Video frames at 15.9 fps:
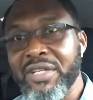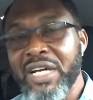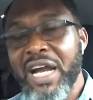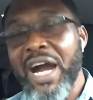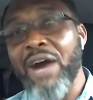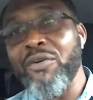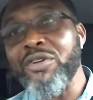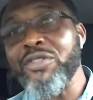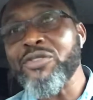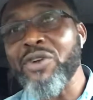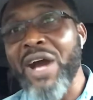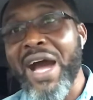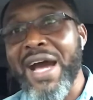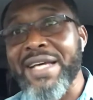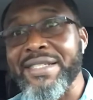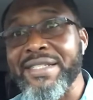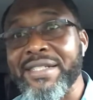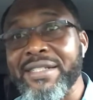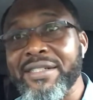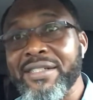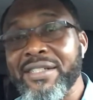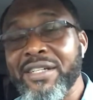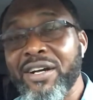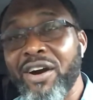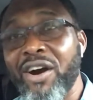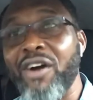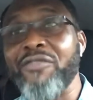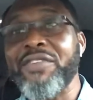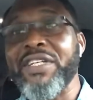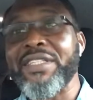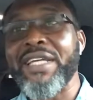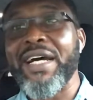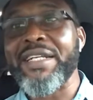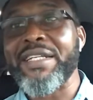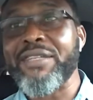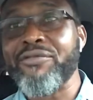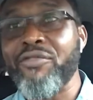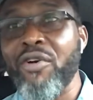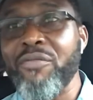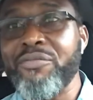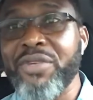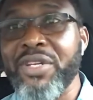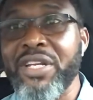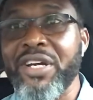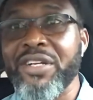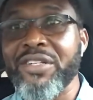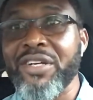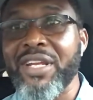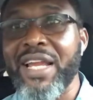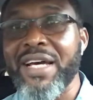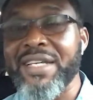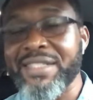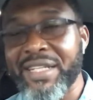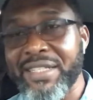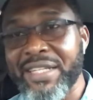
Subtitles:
I want to ask, of the $34 billion that